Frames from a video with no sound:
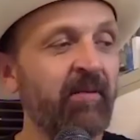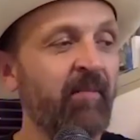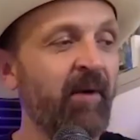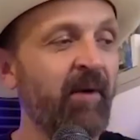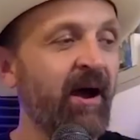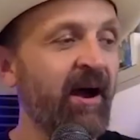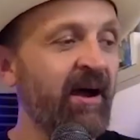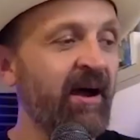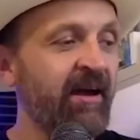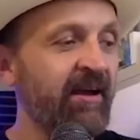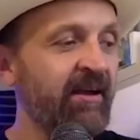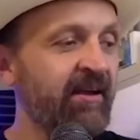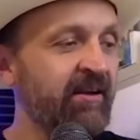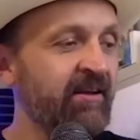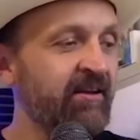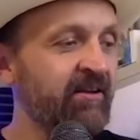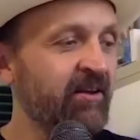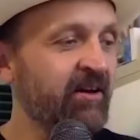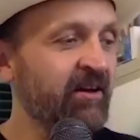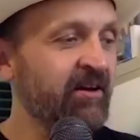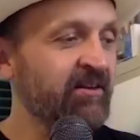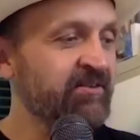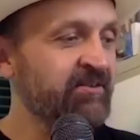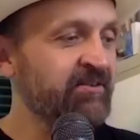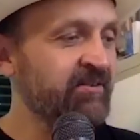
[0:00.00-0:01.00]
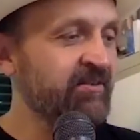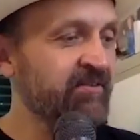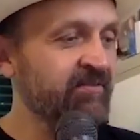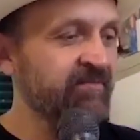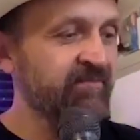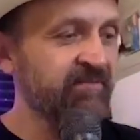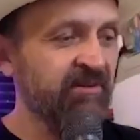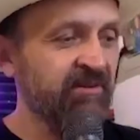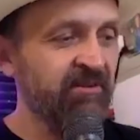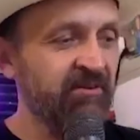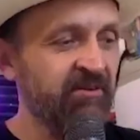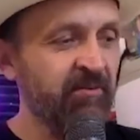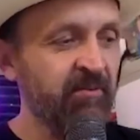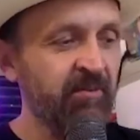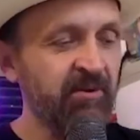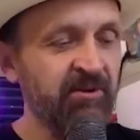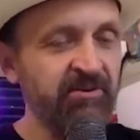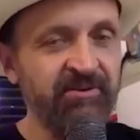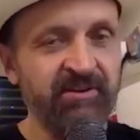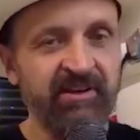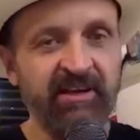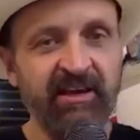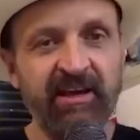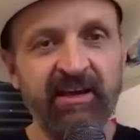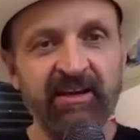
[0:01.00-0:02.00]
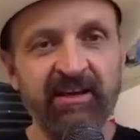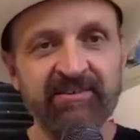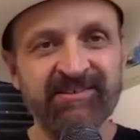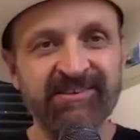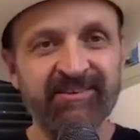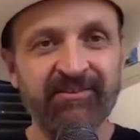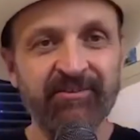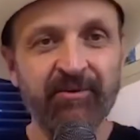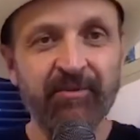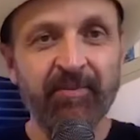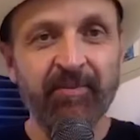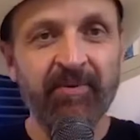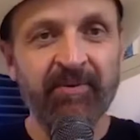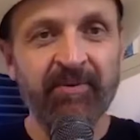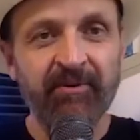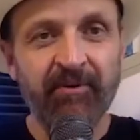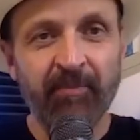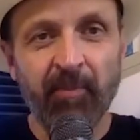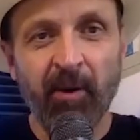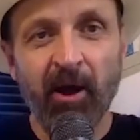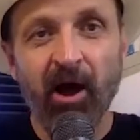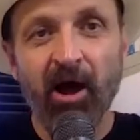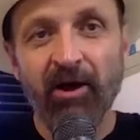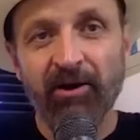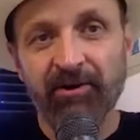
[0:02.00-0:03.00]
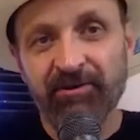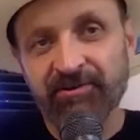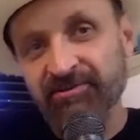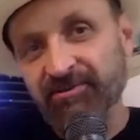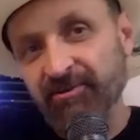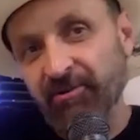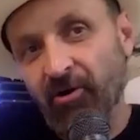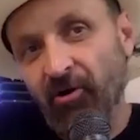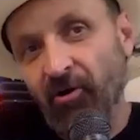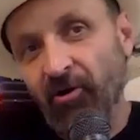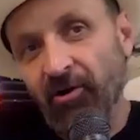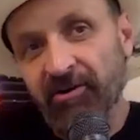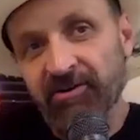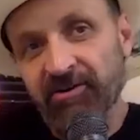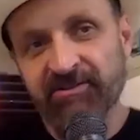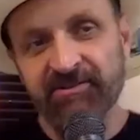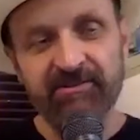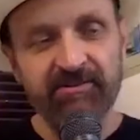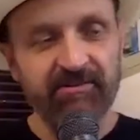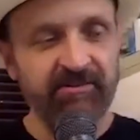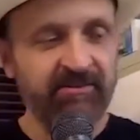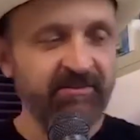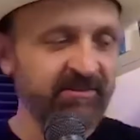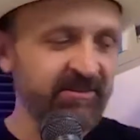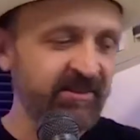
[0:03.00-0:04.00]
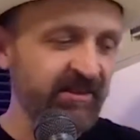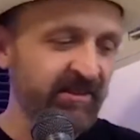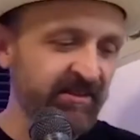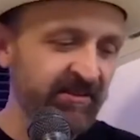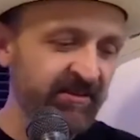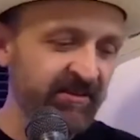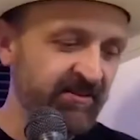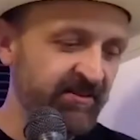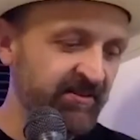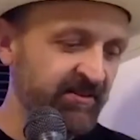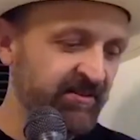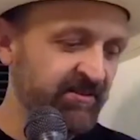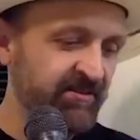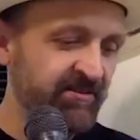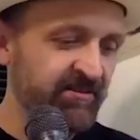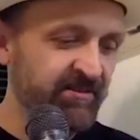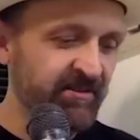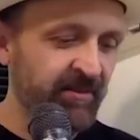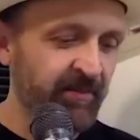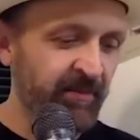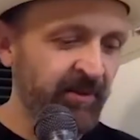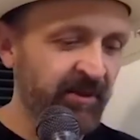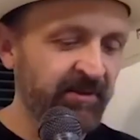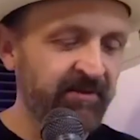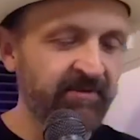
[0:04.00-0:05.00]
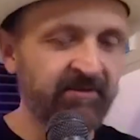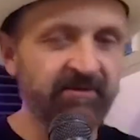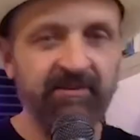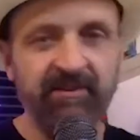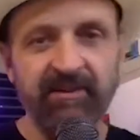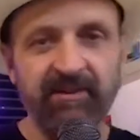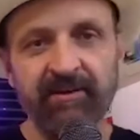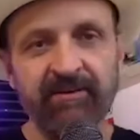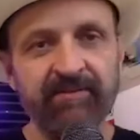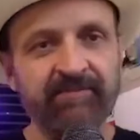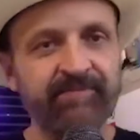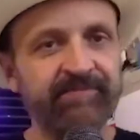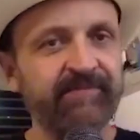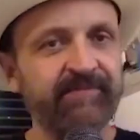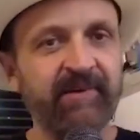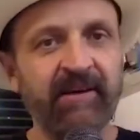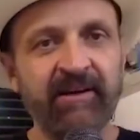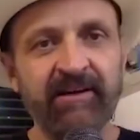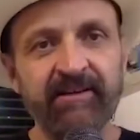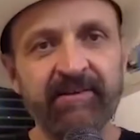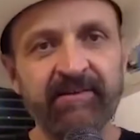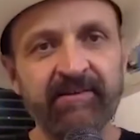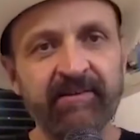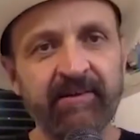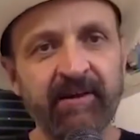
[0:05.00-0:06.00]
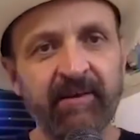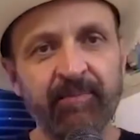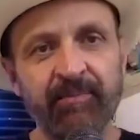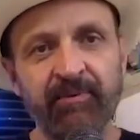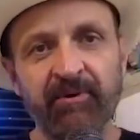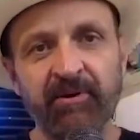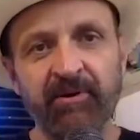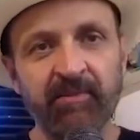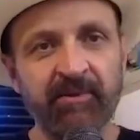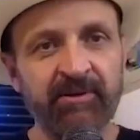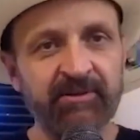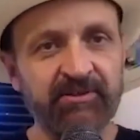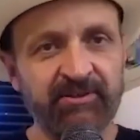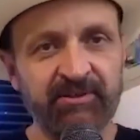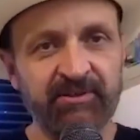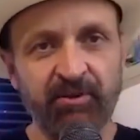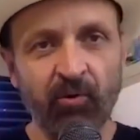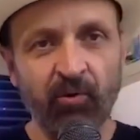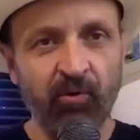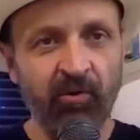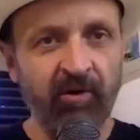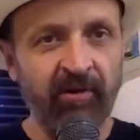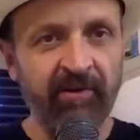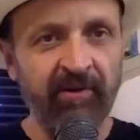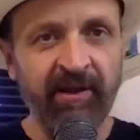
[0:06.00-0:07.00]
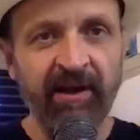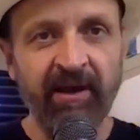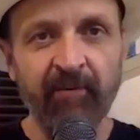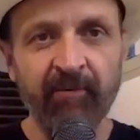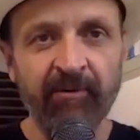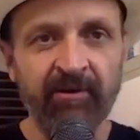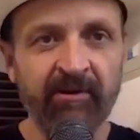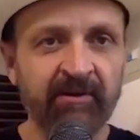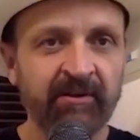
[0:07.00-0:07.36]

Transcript: My in-laws are, they're music heads and they're potters, they're artists. So it's like they're just, I mean, I pretty much scored on that one.